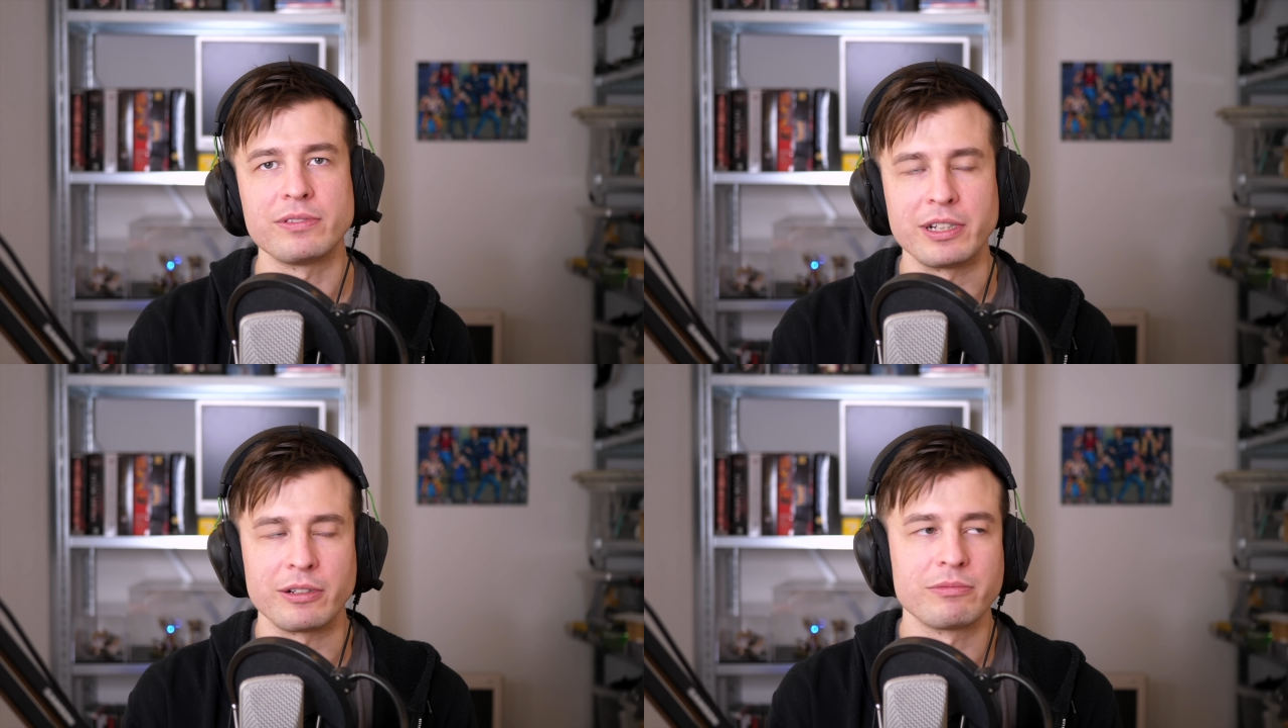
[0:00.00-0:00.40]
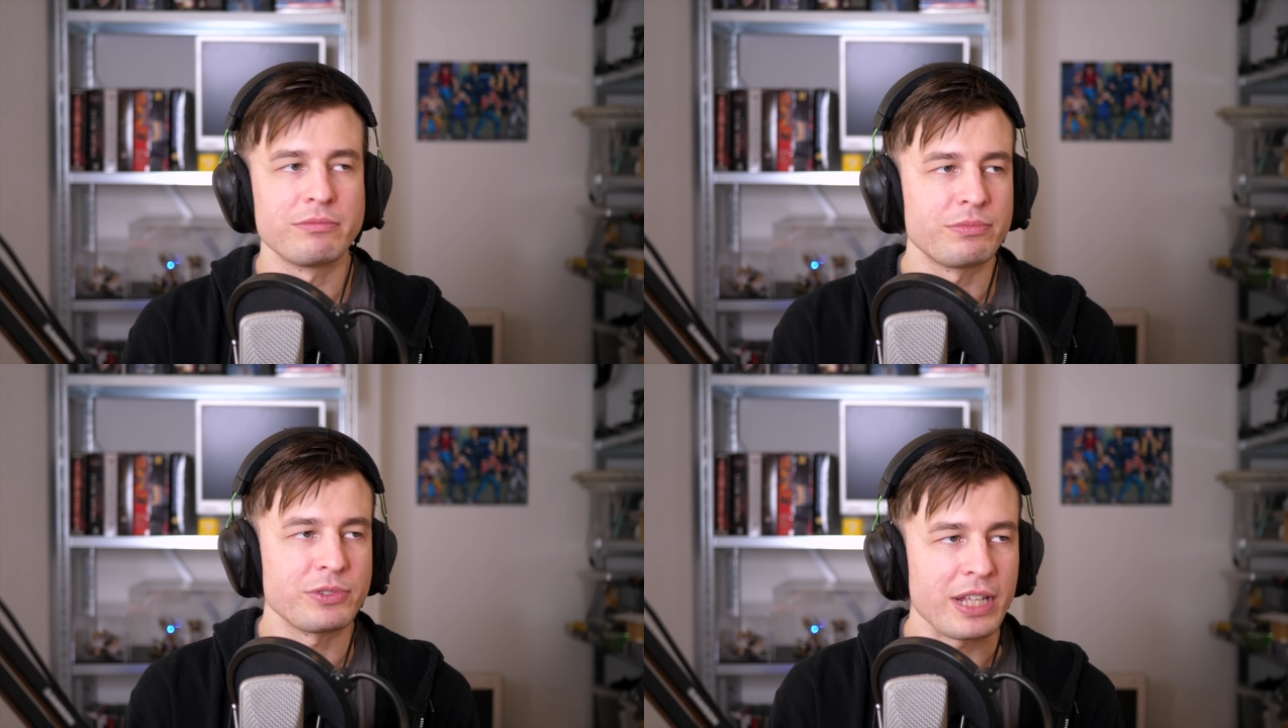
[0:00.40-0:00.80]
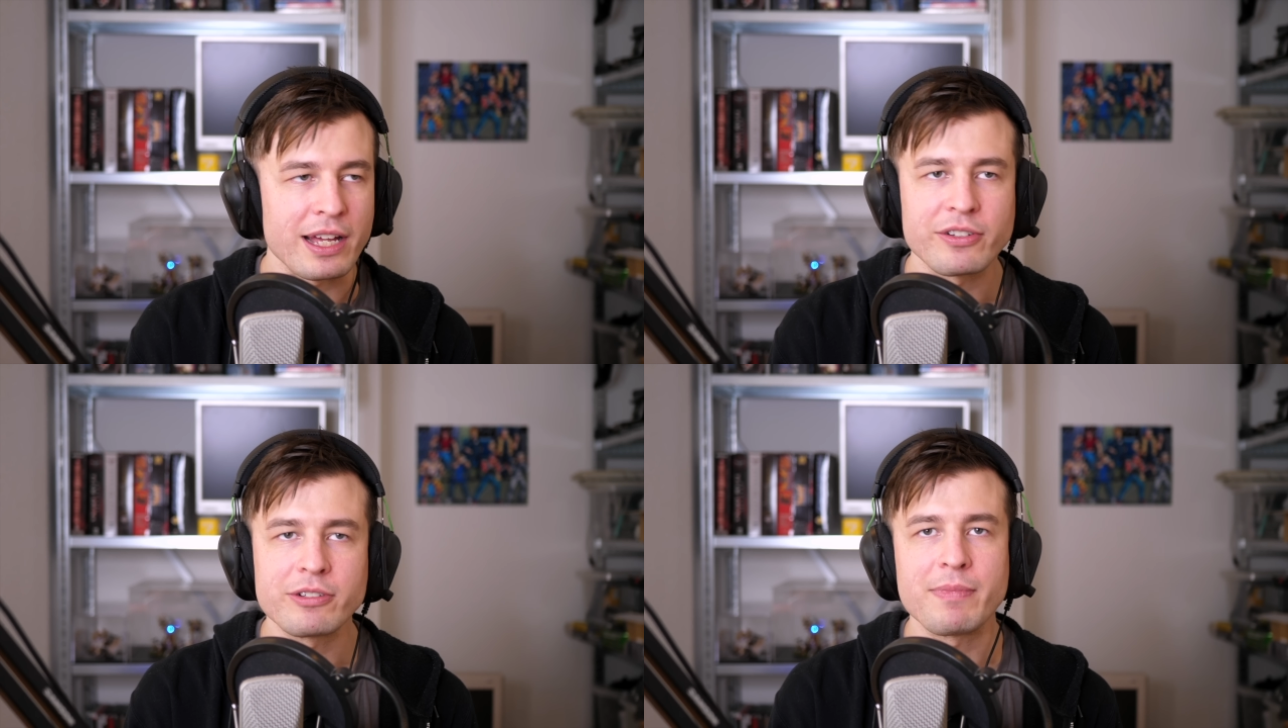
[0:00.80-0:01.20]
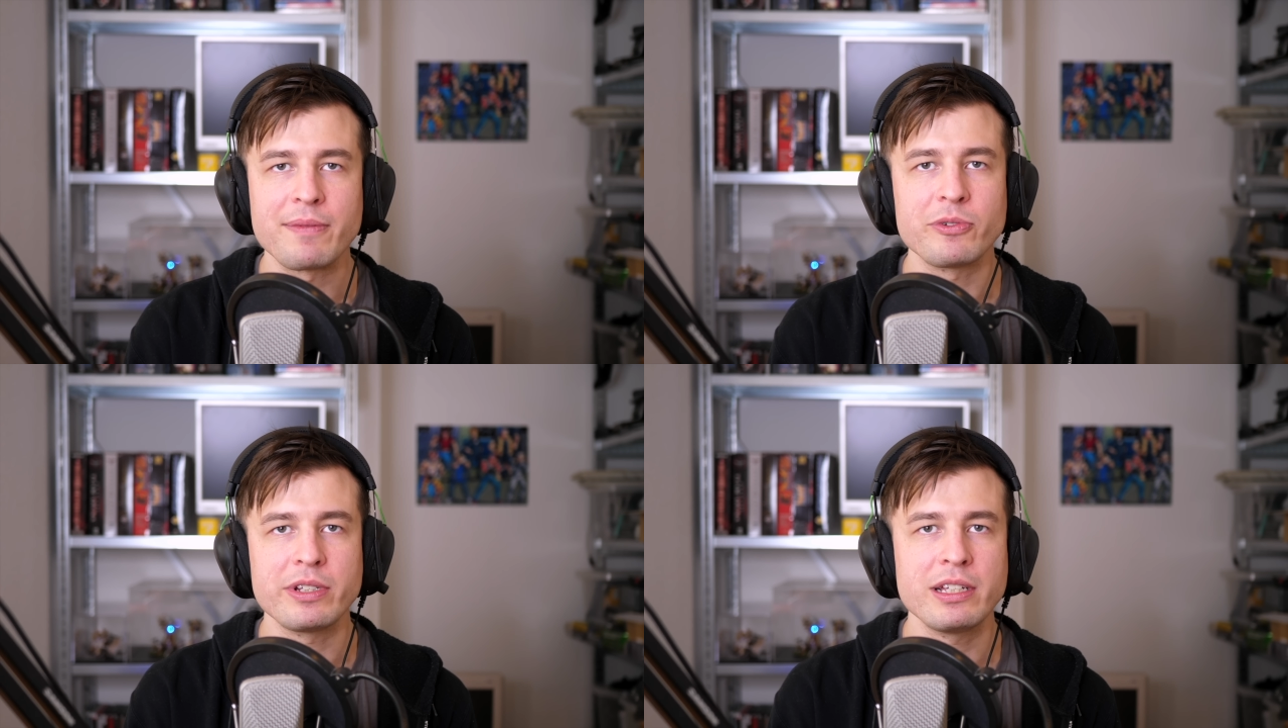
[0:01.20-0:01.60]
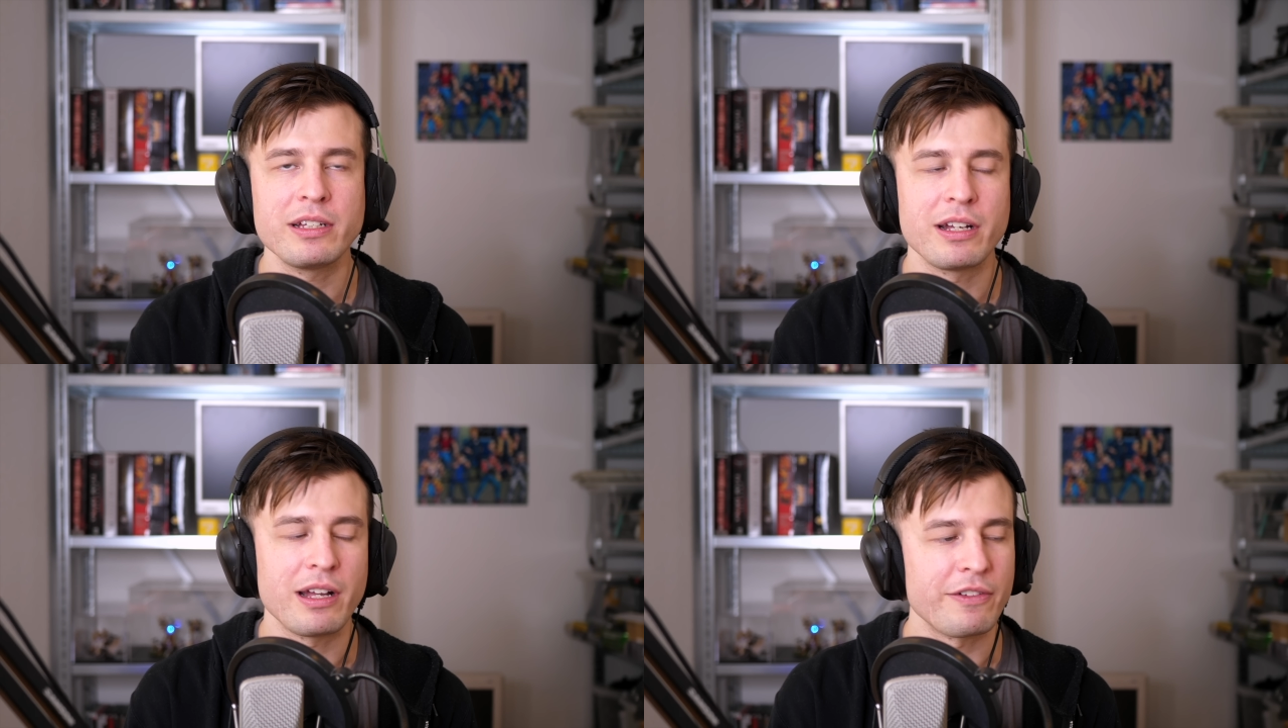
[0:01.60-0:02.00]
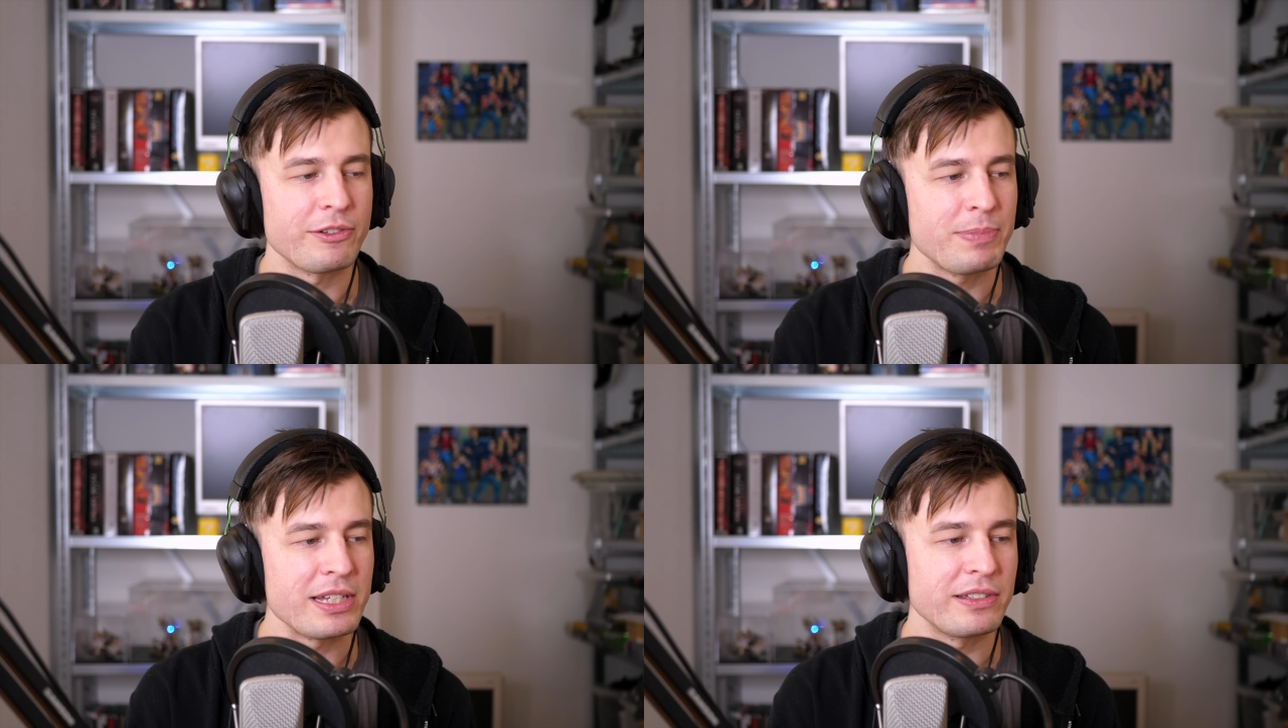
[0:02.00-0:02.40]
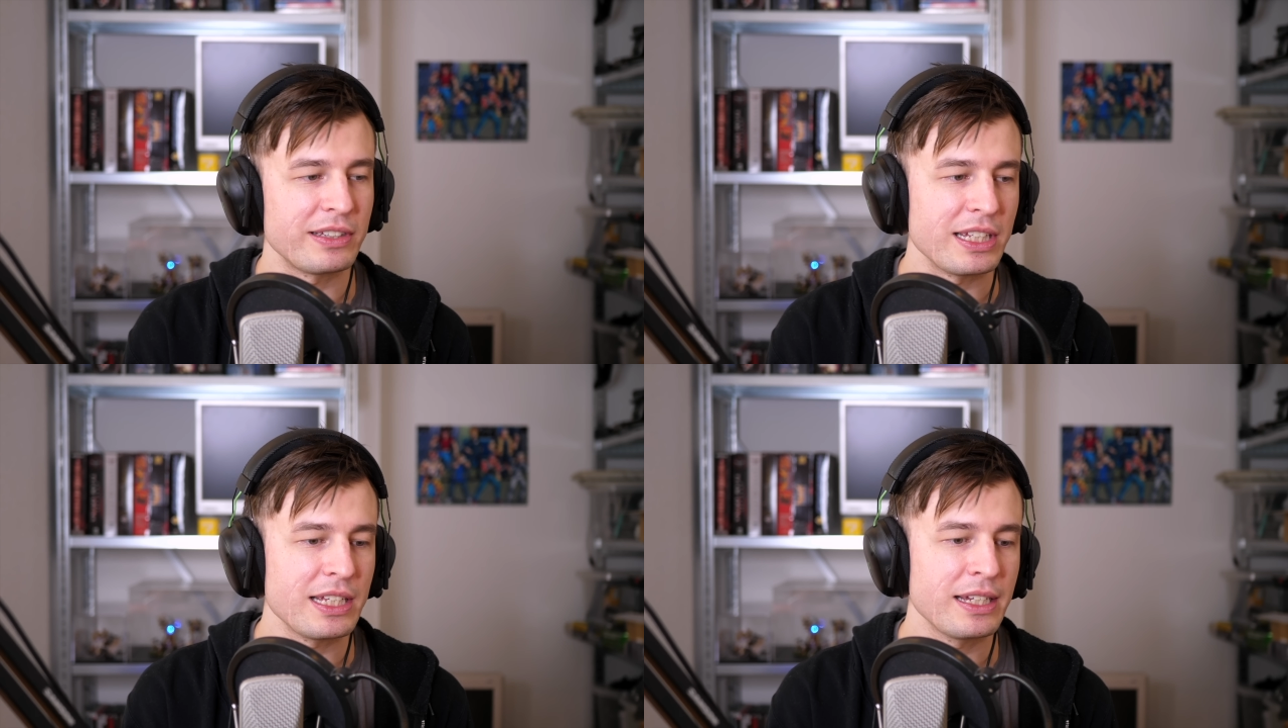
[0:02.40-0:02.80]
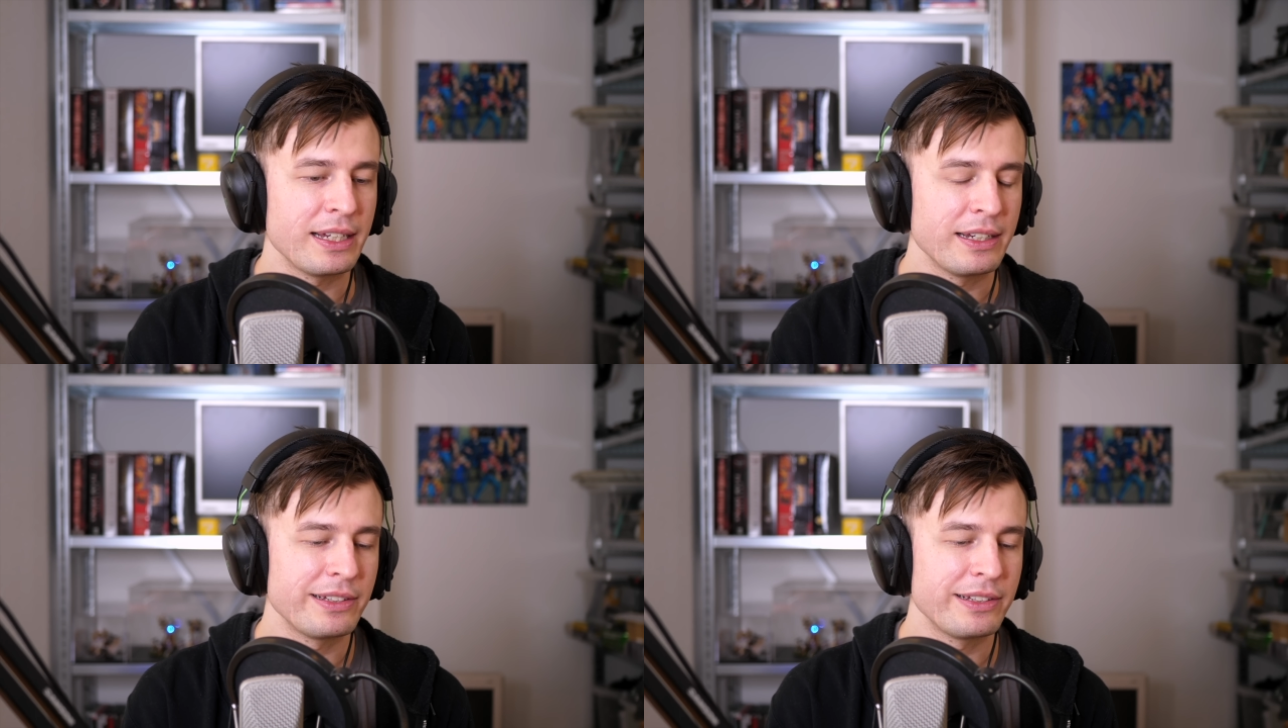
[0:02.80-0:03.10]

you know standard memory of a PC